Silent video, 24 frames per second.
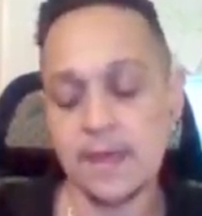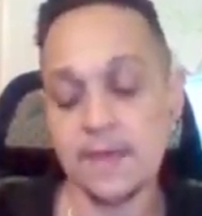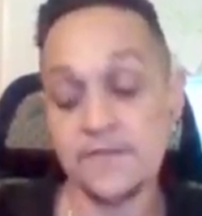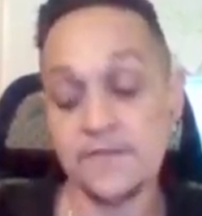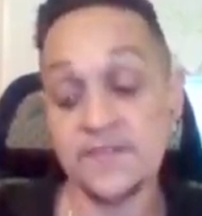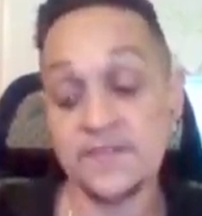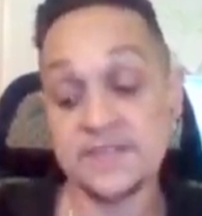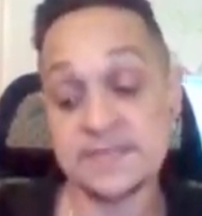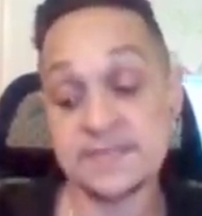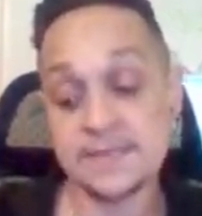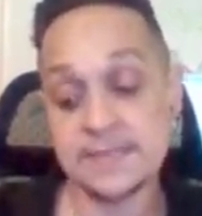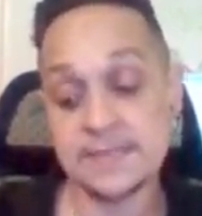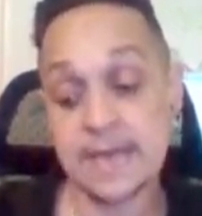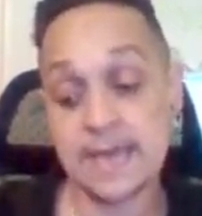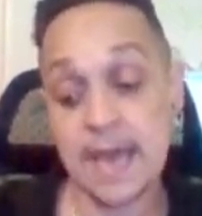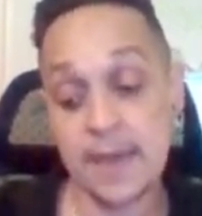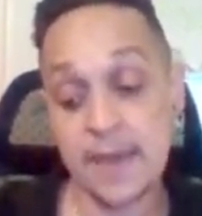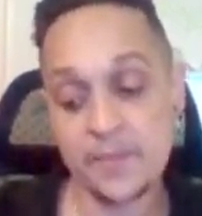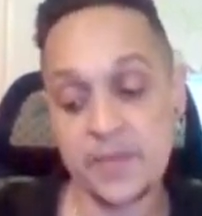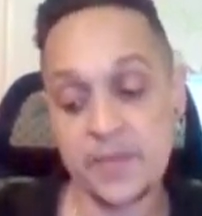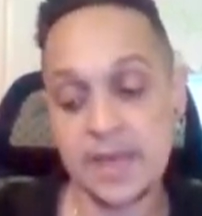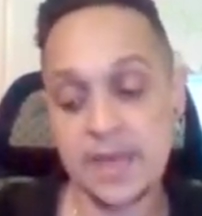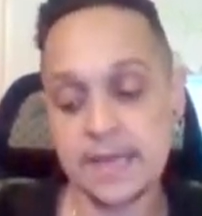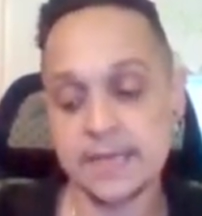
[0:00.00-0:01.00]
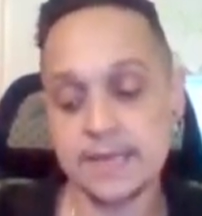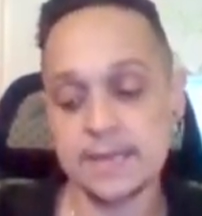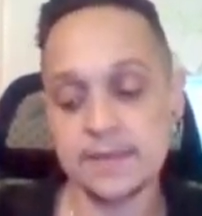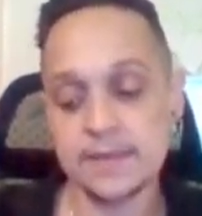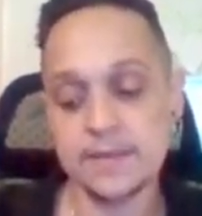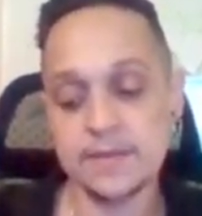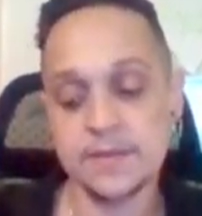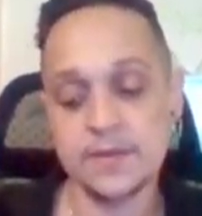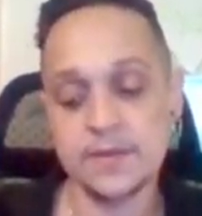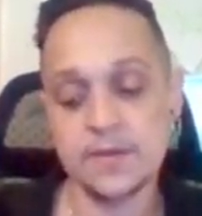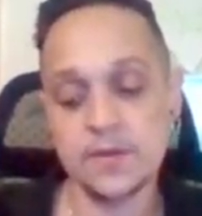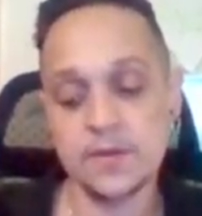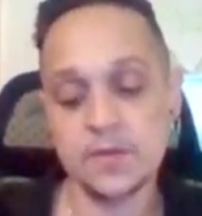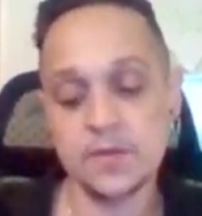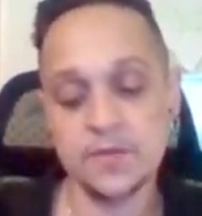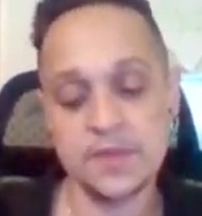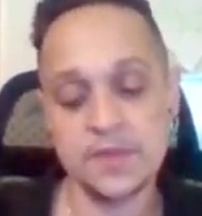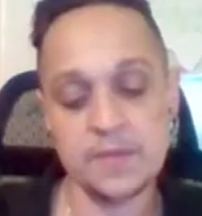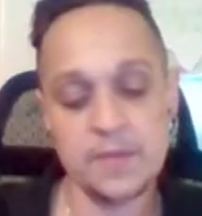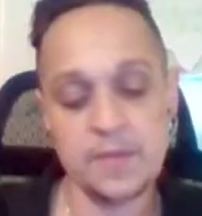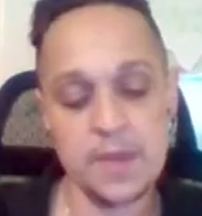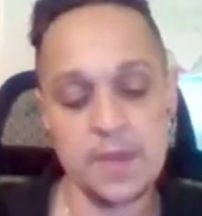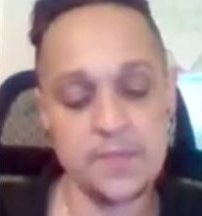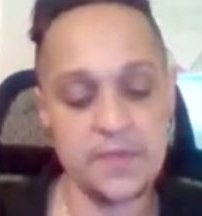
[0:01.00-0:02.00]
If it's not pending, though,
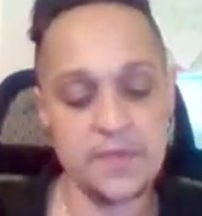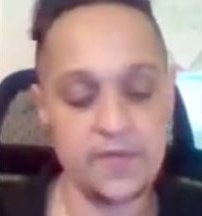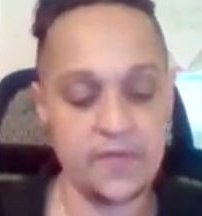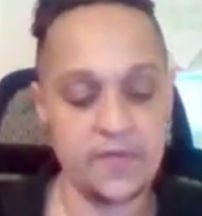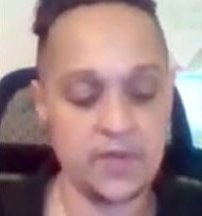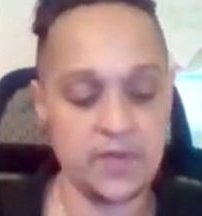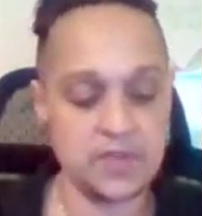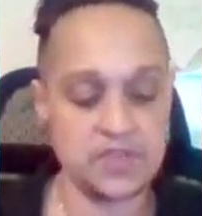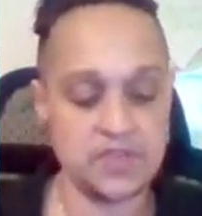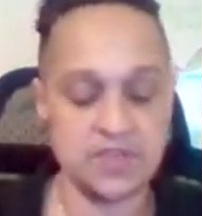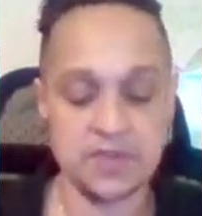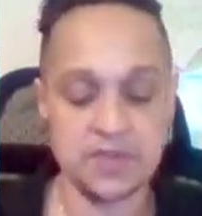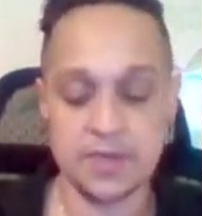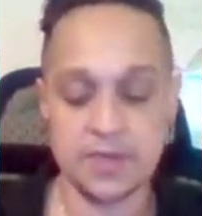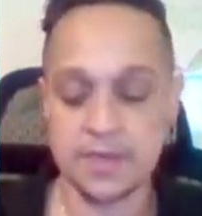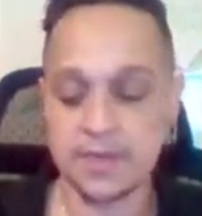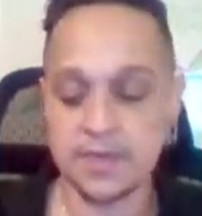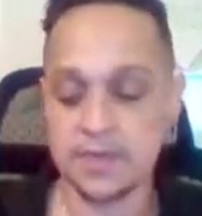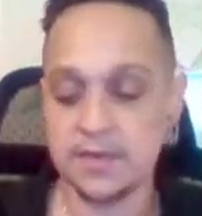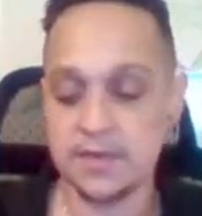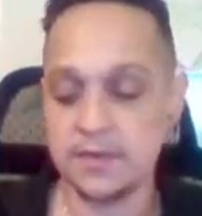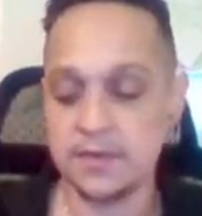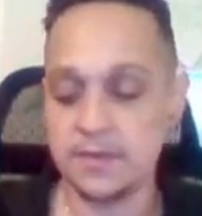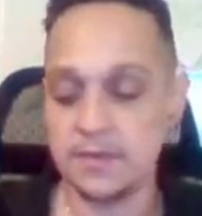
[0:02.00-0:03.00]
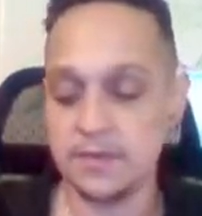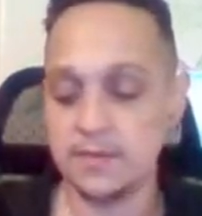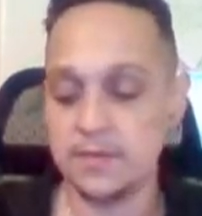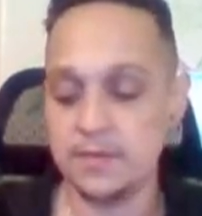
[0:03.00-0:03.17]
they might be frustrated,